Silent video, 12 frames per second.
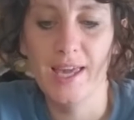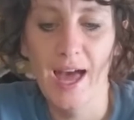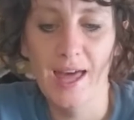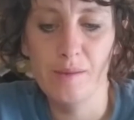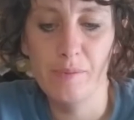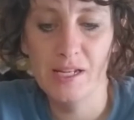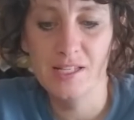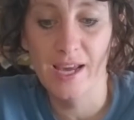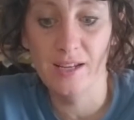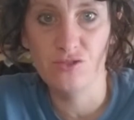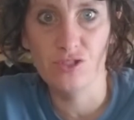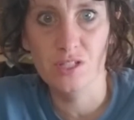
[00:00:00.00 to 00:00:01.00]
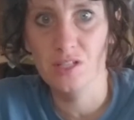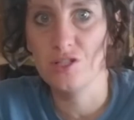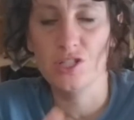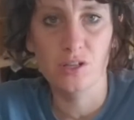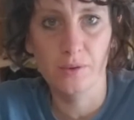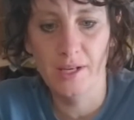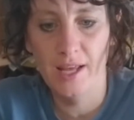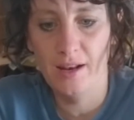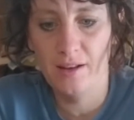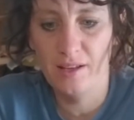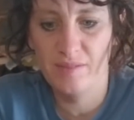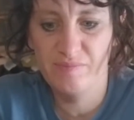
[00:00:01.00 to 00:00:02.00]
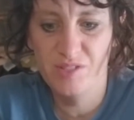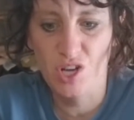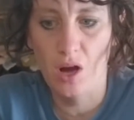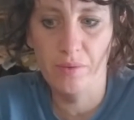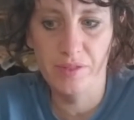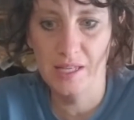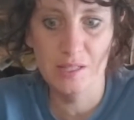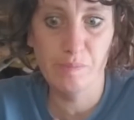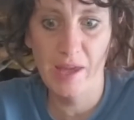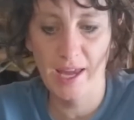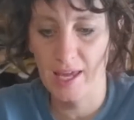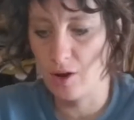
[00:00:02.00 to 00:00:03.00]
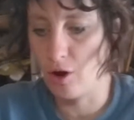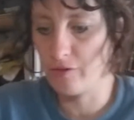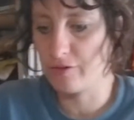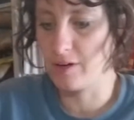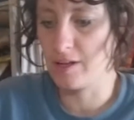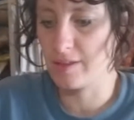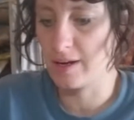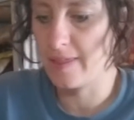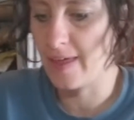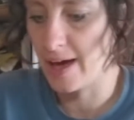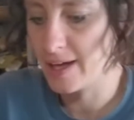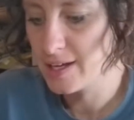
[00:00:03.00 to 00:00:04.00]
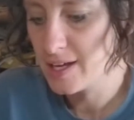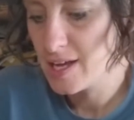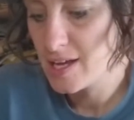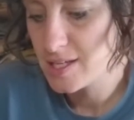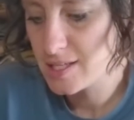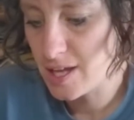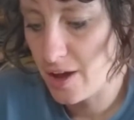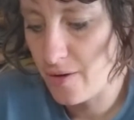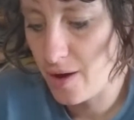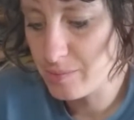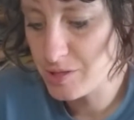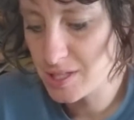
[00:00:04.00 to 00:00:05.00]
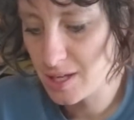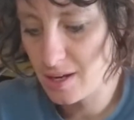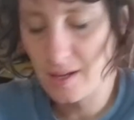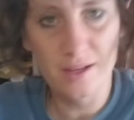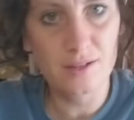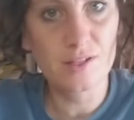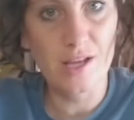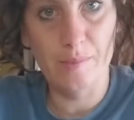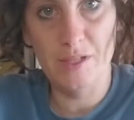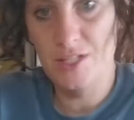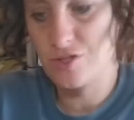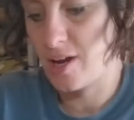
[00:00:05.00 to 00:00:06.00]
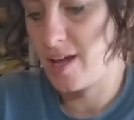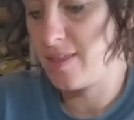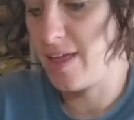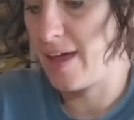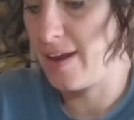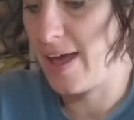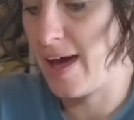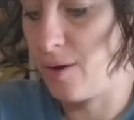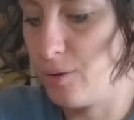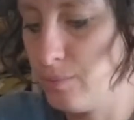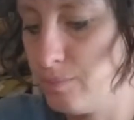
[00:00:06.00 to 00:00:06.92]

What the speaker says: and a bit dangerous because you don't want any sharp things pinging off or anything like that. So I'm just going to demonstrate that now.